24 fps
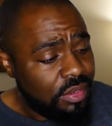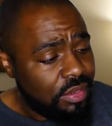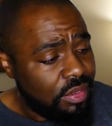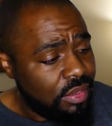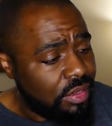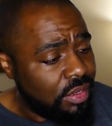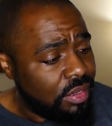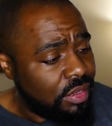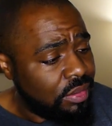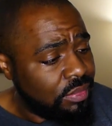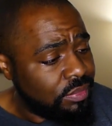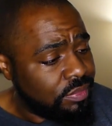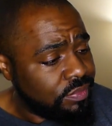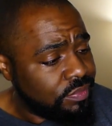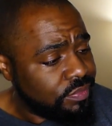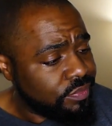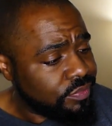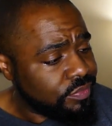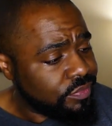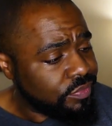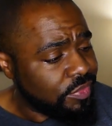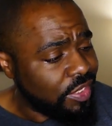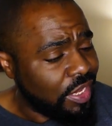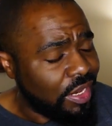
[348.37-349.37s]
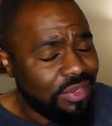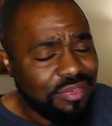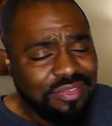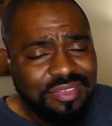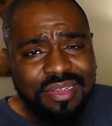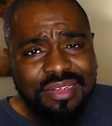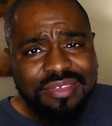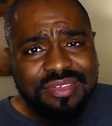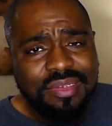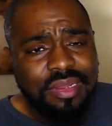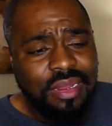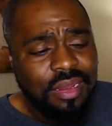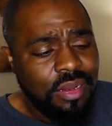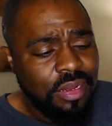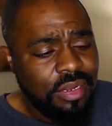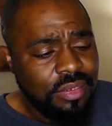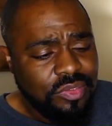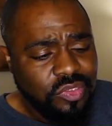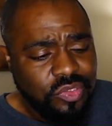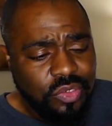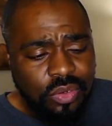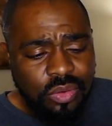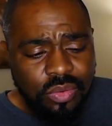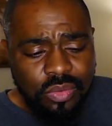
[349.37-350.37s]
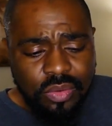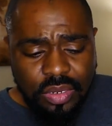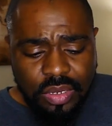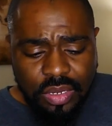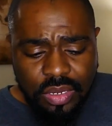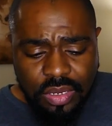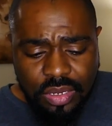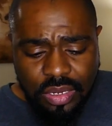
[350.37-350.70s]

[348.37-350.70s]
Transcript: Um, Galaxy S9. So